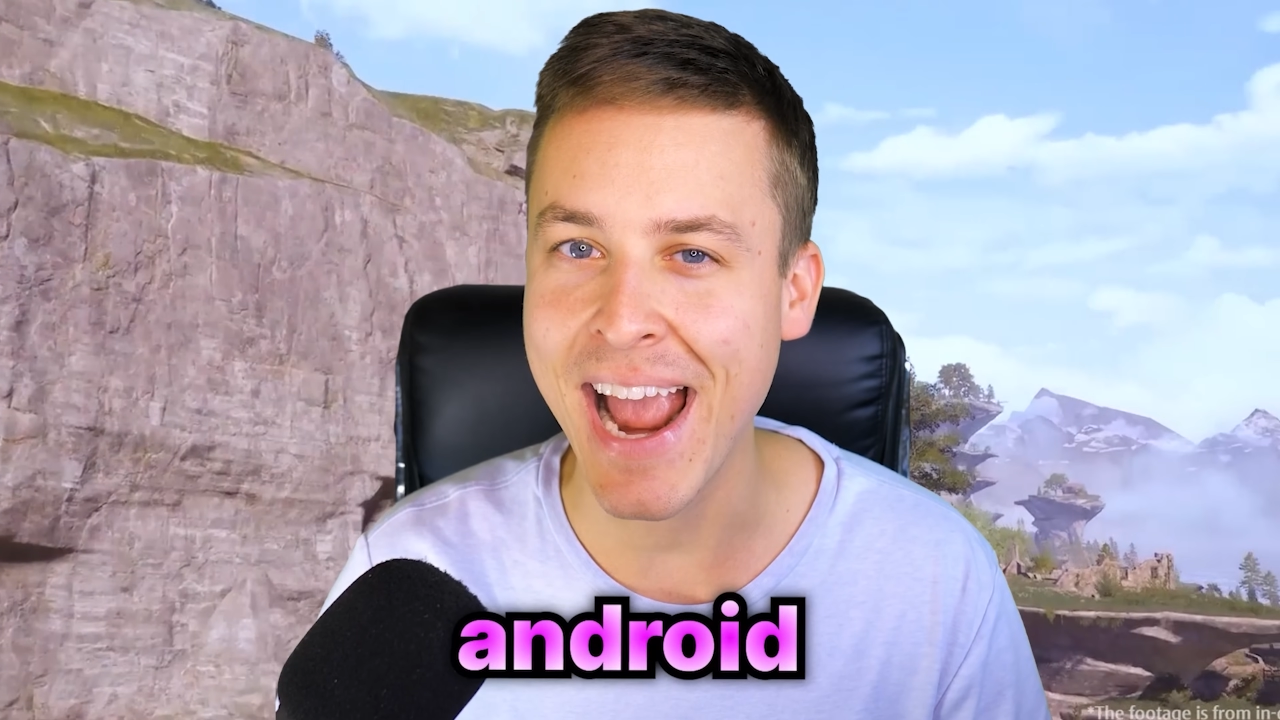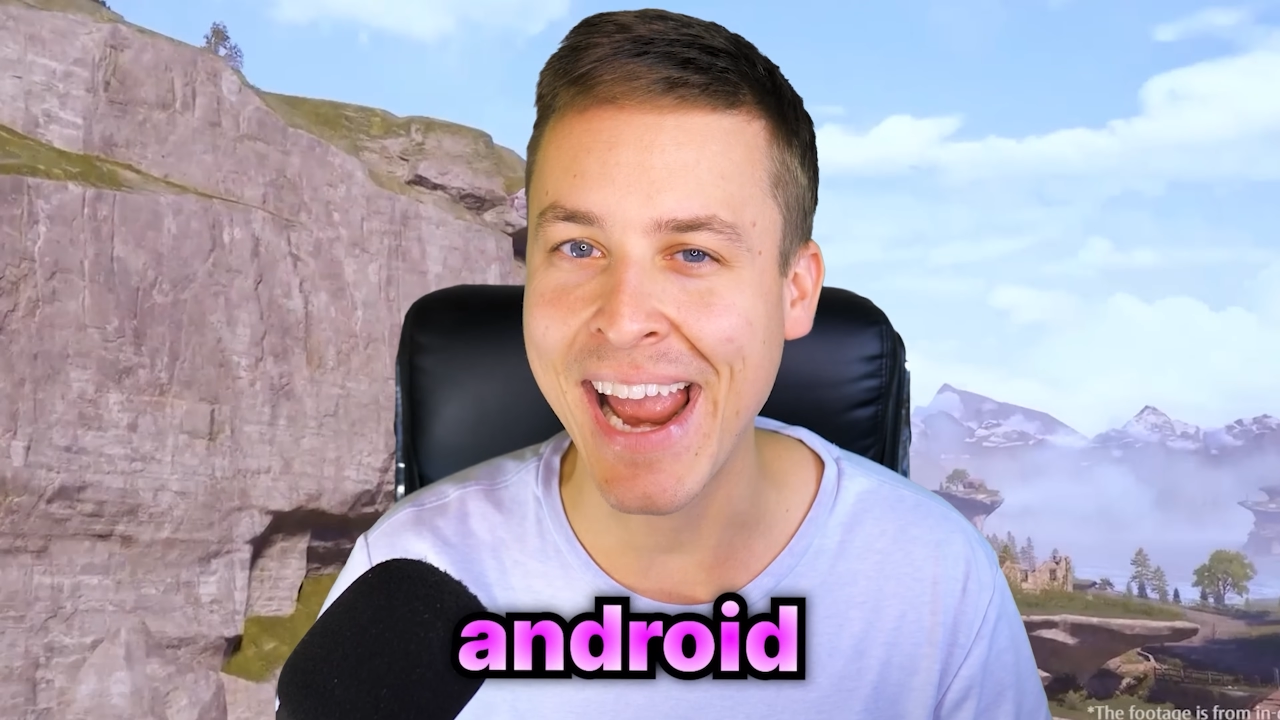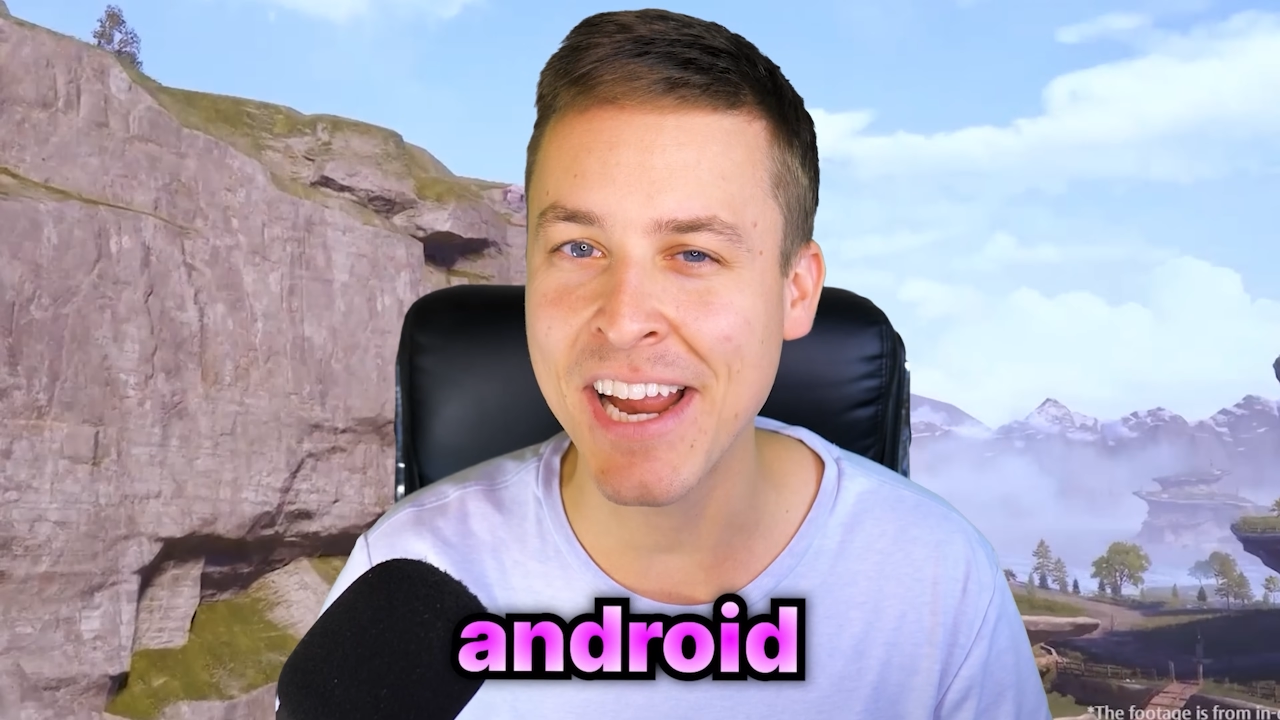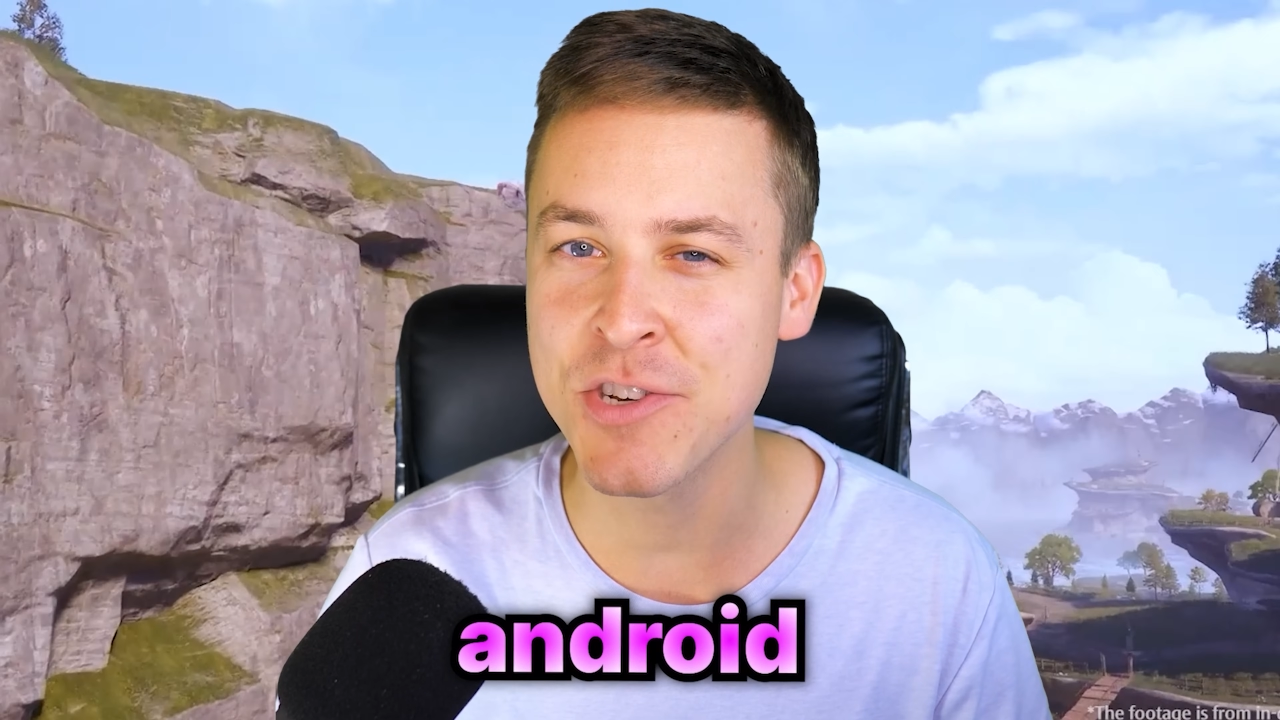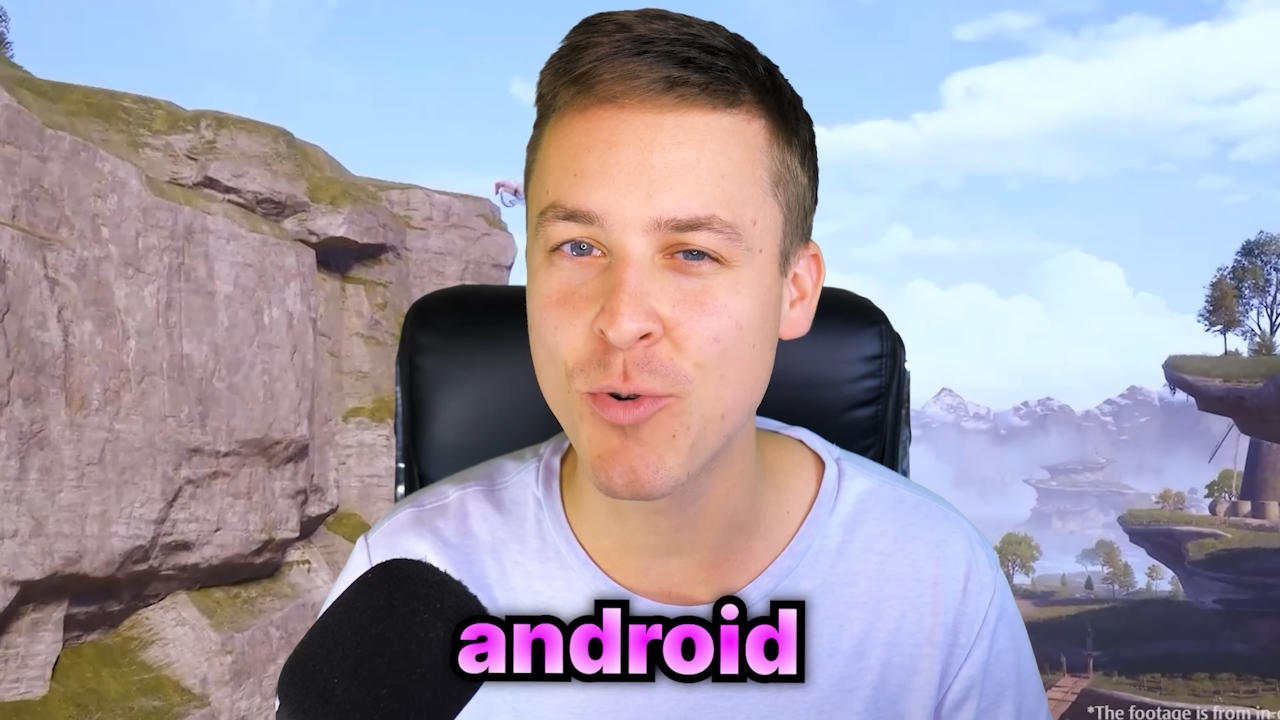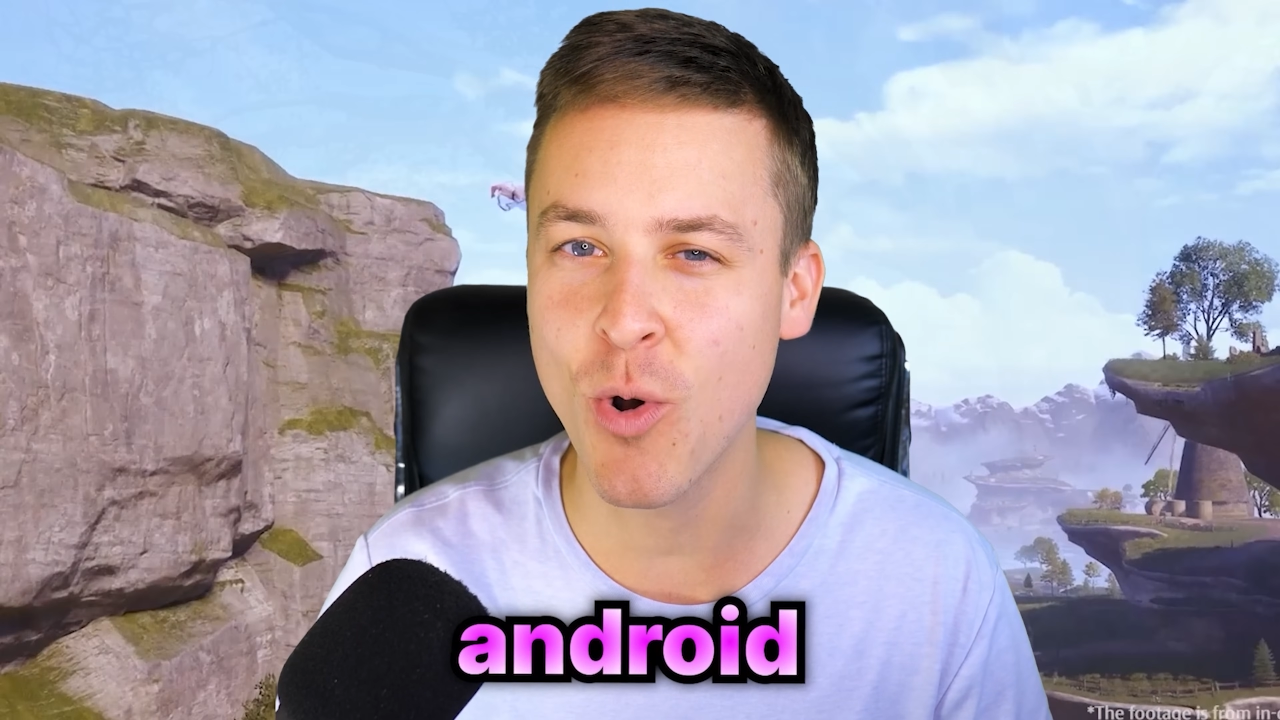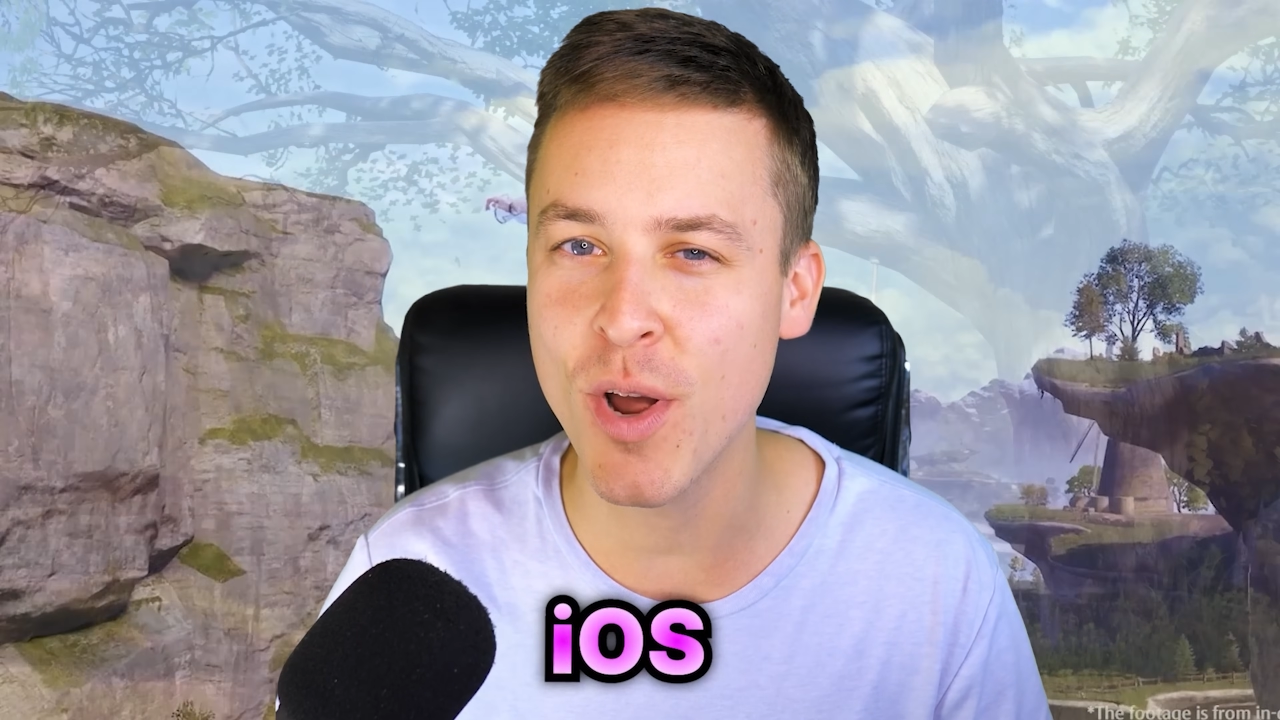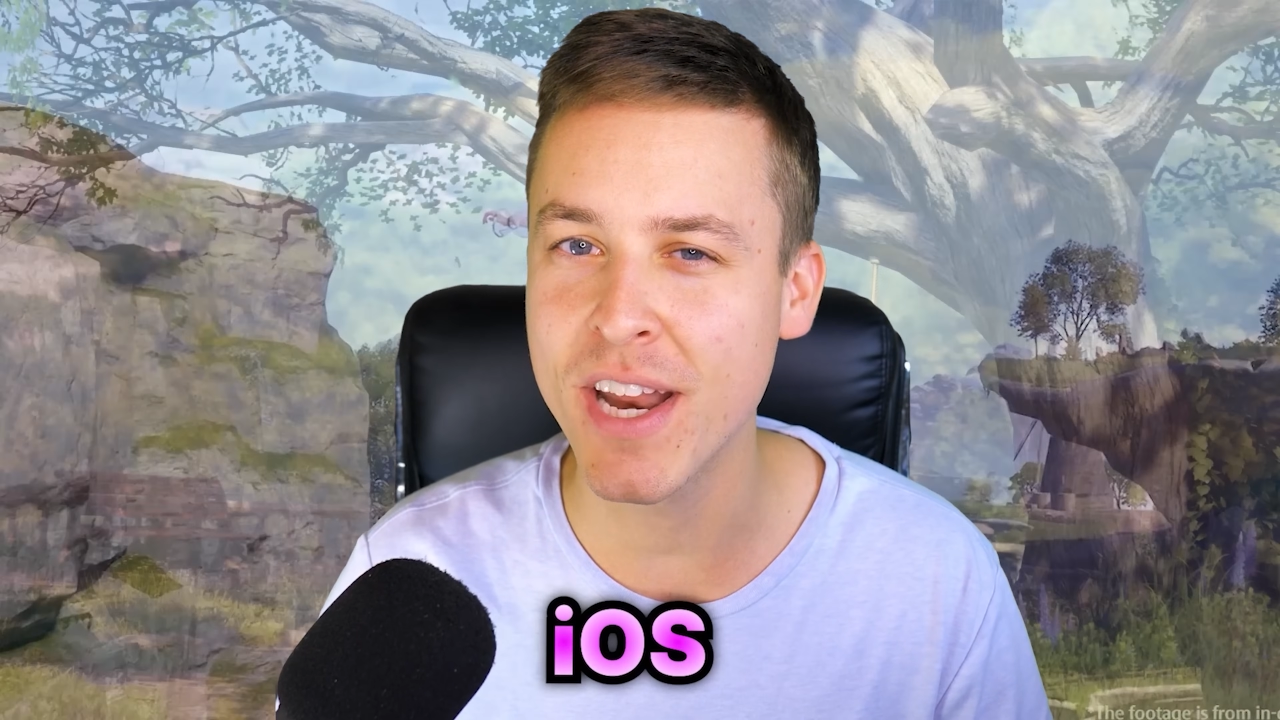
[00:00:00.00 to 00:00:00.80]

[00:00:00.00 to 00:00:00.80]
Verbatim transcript: Android,